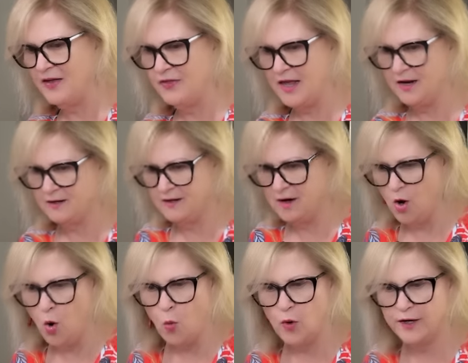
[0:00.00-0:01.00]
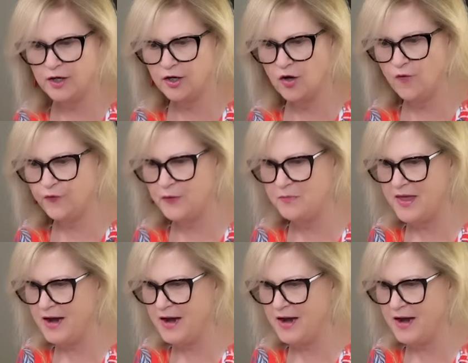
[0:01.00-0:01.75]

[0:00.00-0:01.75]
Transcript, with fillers: and then we're going to go from